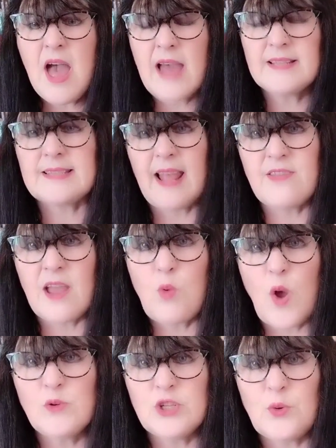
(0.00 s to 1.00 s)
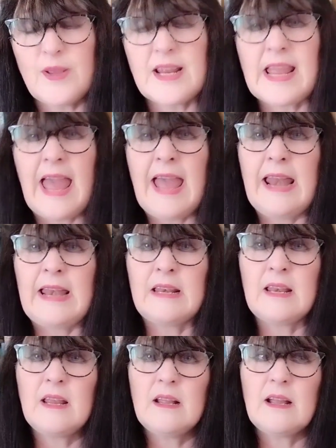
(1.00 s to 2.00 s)
say they won't do it
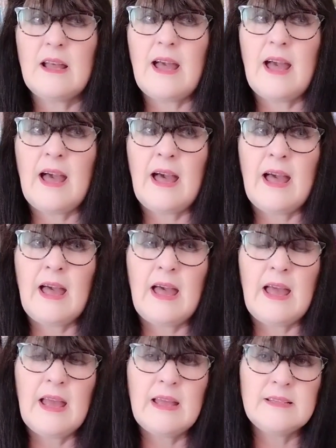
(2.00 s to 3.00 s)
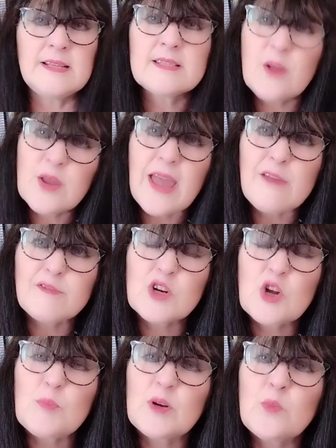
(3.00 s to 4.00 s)
again, and it's okay for a
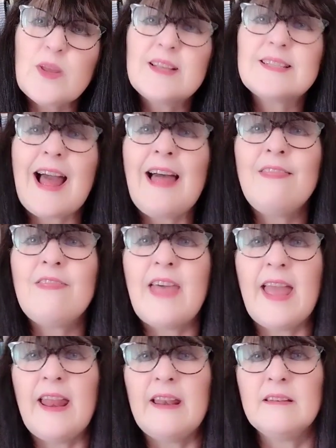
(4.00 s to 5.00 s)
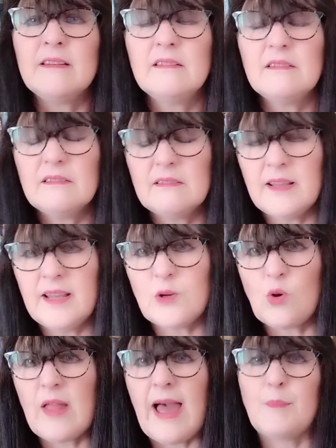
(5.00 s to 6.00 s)
couple of weeks, and then it
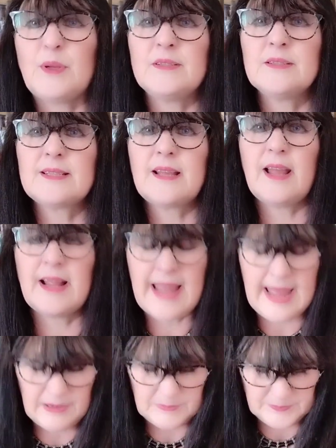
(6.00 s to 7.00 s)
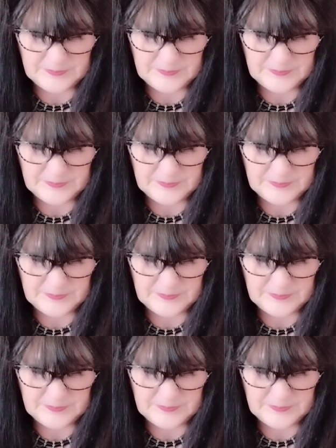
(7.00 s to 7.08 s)
all happens again.